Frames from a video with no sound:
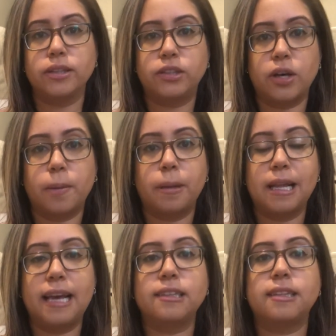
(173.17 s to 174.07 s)
took
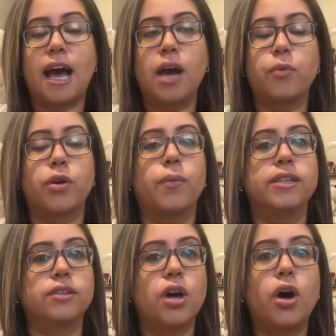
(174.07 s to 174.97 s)
place, I would
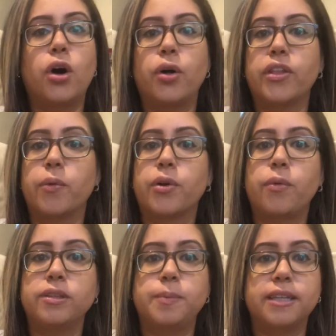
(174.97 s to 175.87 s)
always go. There would
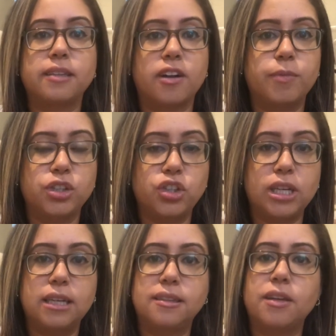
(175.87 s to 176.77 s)
always be a ton of
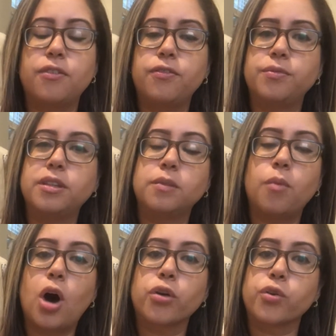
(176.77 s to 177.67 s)
machines, a
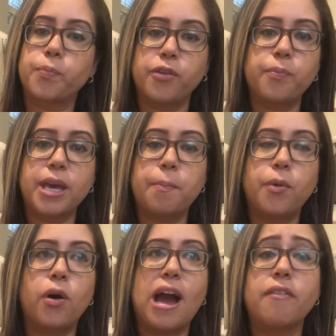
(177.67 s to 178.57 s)
small group of
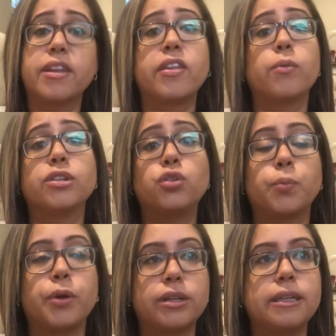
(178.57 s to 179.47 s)
people. Everything was
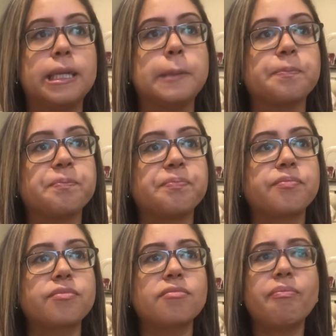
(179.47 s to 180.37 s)
super clean.
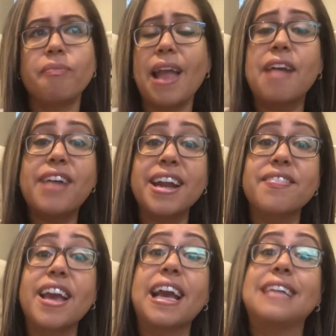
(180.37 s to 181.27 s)
If
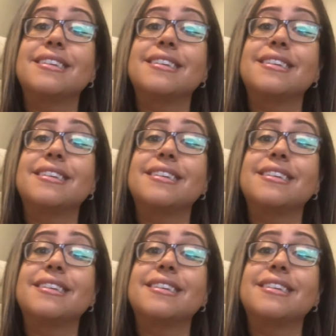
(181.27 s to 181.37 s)
anything, it's